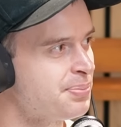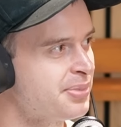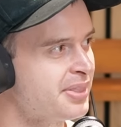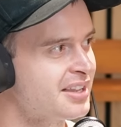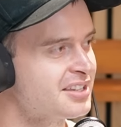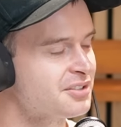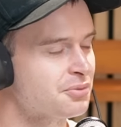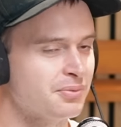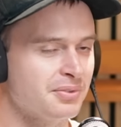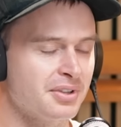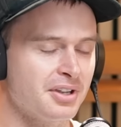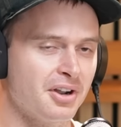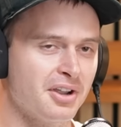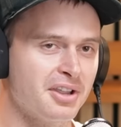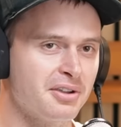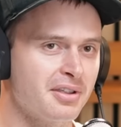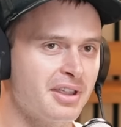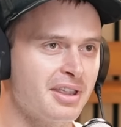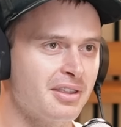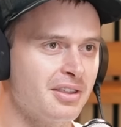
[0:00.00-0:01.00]
There's a you know
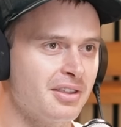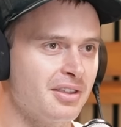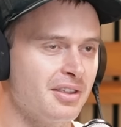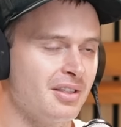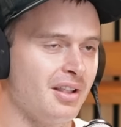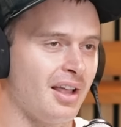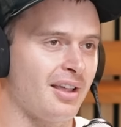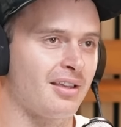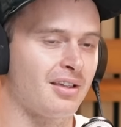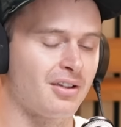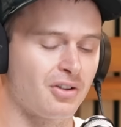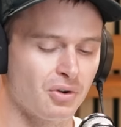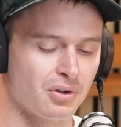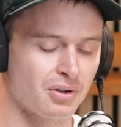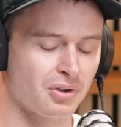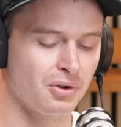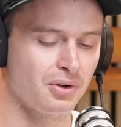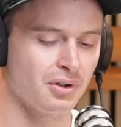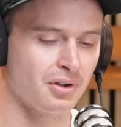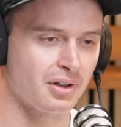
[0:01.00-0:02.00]
he, he, like
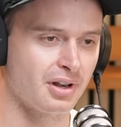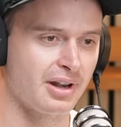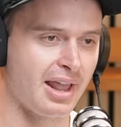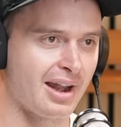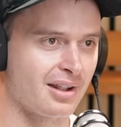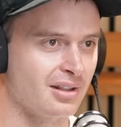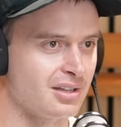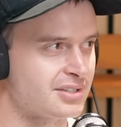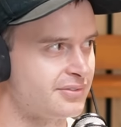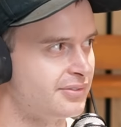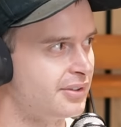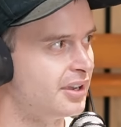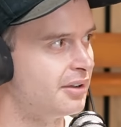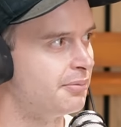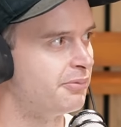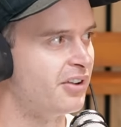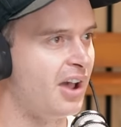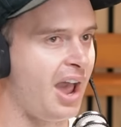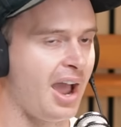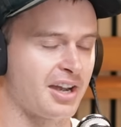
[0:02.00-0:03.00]
good good on an analyst for
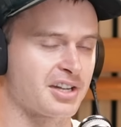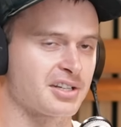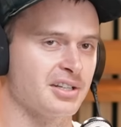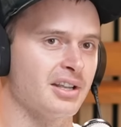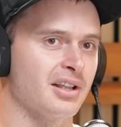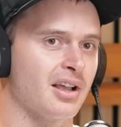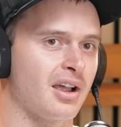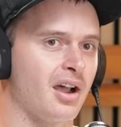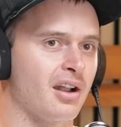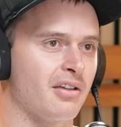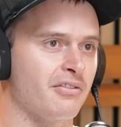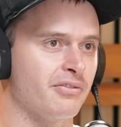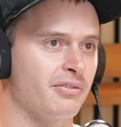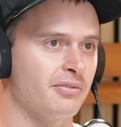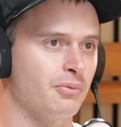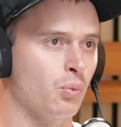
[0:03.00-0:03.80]
for actually kind of